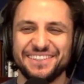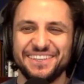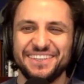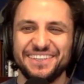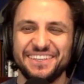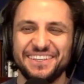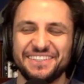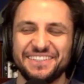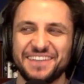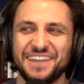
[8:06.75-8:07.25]

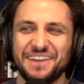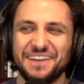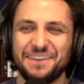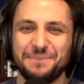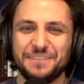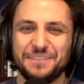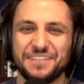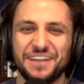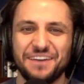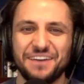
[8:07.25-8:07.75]
But it's still
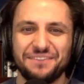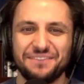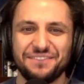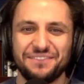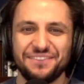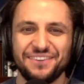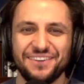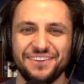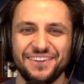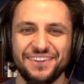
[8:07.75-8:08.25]
like
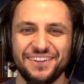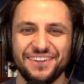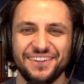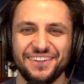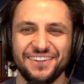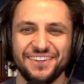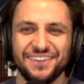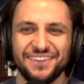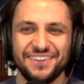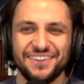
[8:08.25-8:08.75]
mentally,
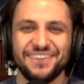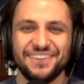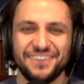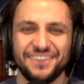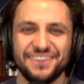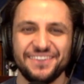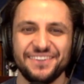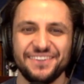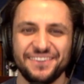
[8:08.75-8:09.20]
it